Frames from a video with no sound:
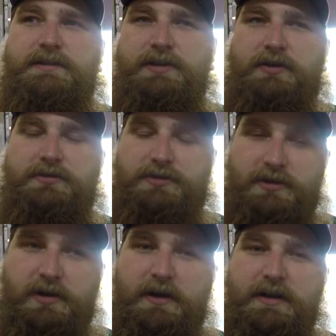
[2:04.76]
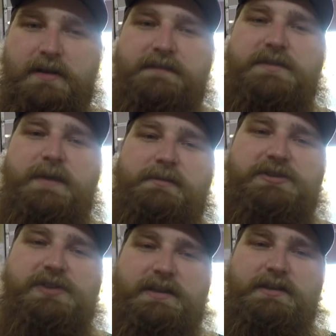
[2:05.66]
turn it on enough to be able
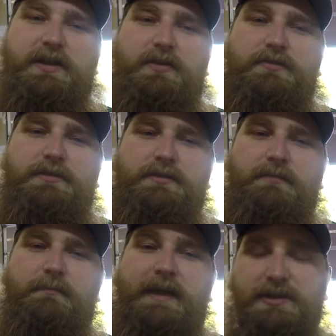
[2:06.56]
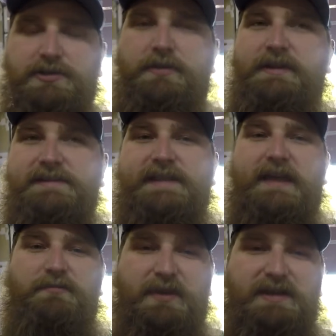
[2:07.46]
to check the code, make sure it is
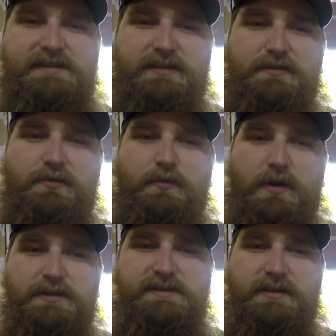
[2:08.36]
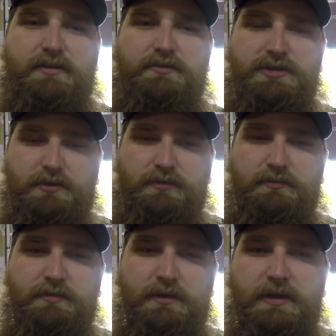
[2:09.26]
that P0102,
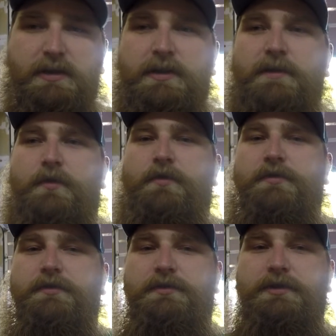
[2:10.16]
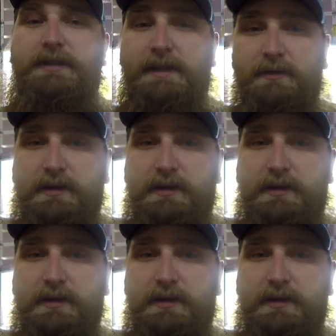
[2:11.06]
clear the